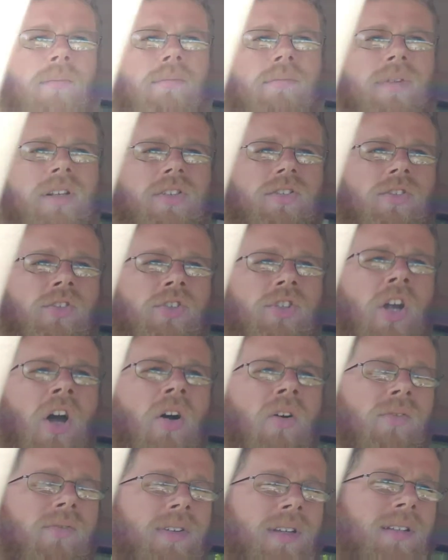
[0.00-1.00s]
Mr.
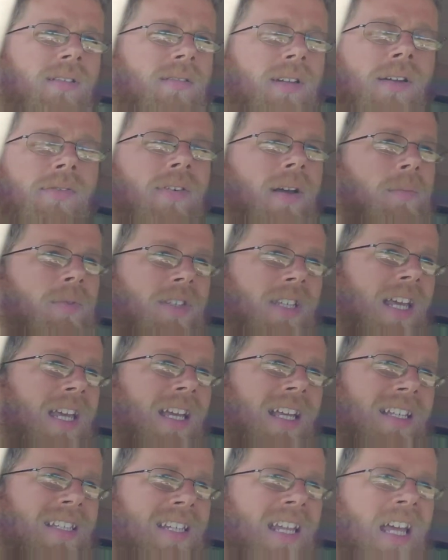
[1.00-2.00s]
Chauvin, if I'm
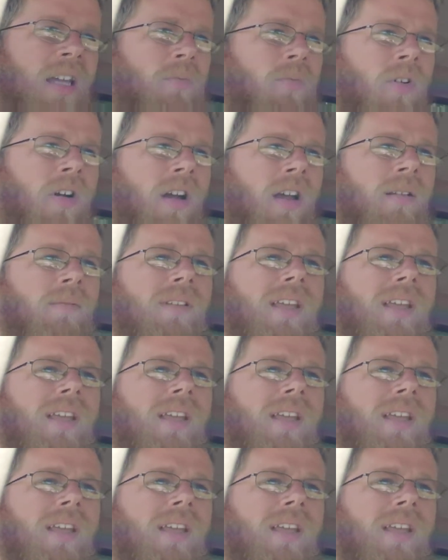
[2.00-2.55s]
saying his name right,